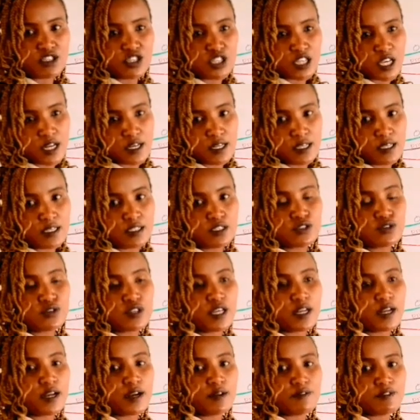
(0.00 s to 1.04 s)
sharing to
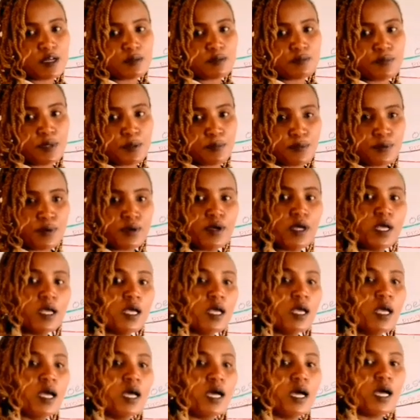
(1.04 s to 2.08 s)
the relevant people,
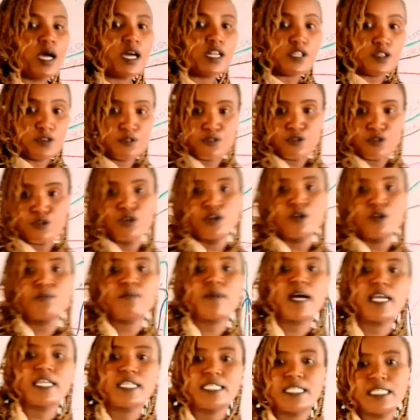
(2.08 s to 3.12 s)
and if you don't
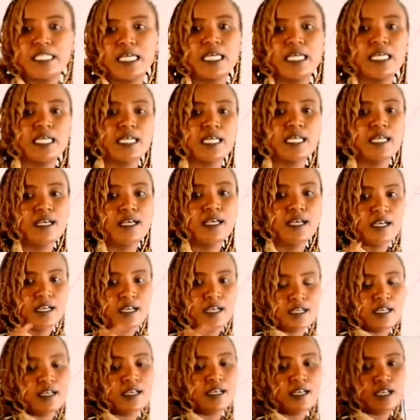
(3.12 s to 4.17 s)
mind,
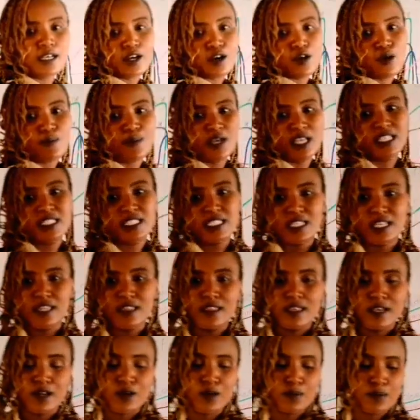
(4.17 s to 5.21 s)
comment
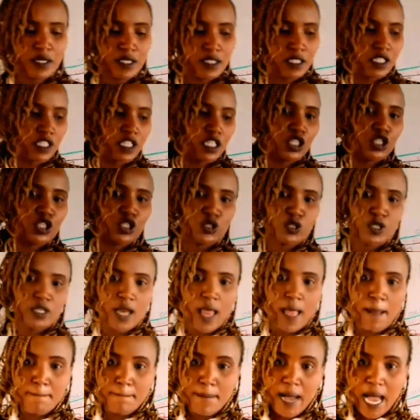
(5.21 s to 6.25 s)
in the comment section.
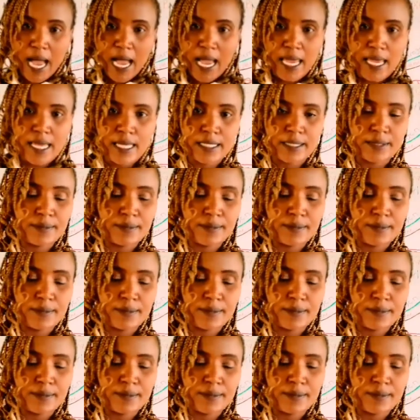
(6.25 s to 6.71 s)
Bye.